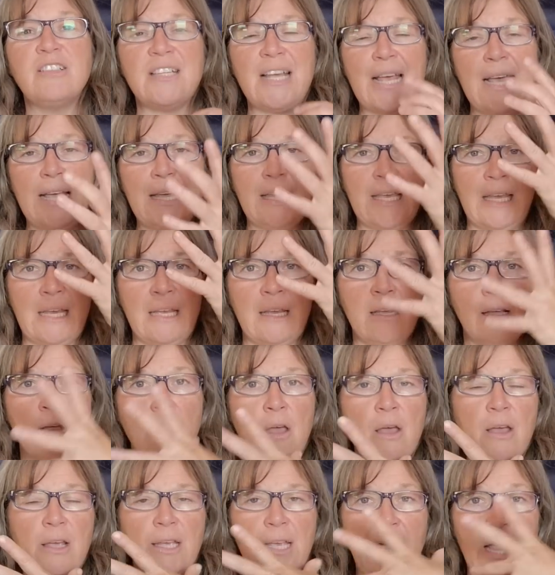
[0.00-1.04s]

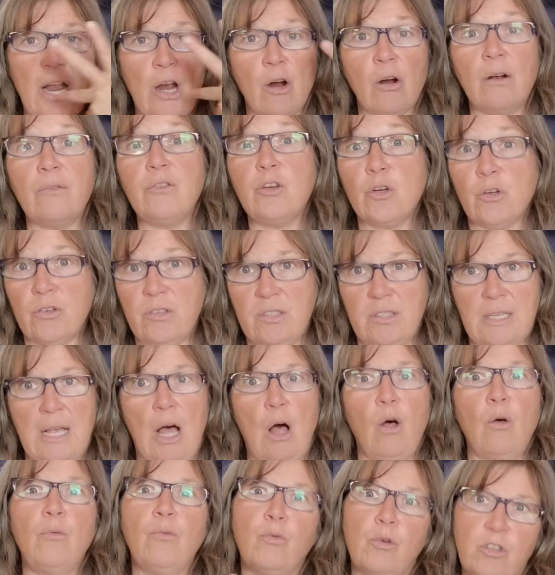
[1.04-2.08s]
taking care of
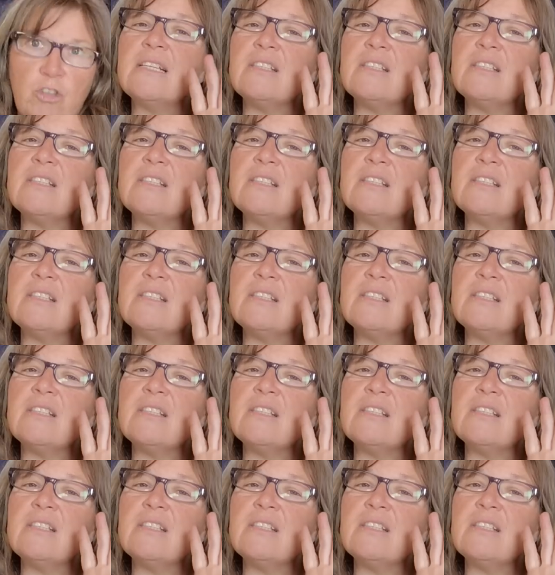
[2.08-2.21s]
yourself